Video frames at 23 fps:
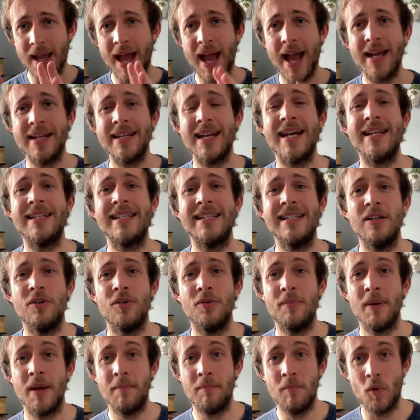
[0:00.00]
And add a little
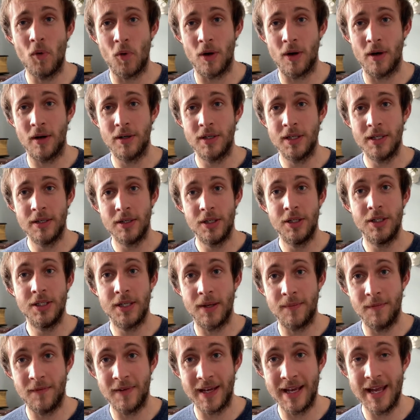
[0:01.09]
bit more.
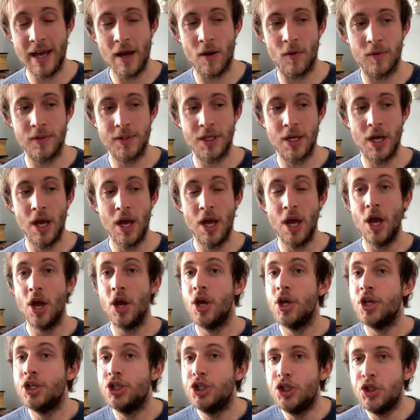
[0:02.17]
Something else.
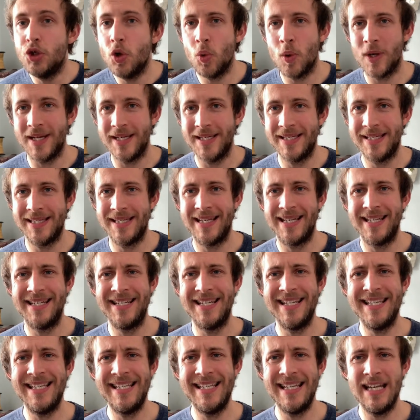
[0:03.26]
Choice,
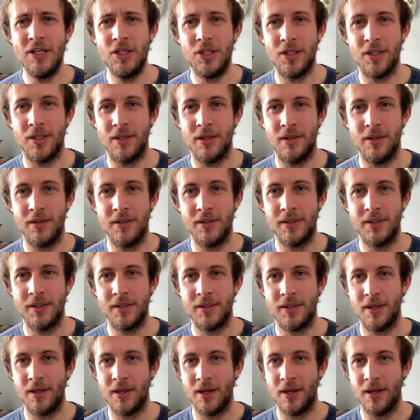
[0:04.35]
decisions,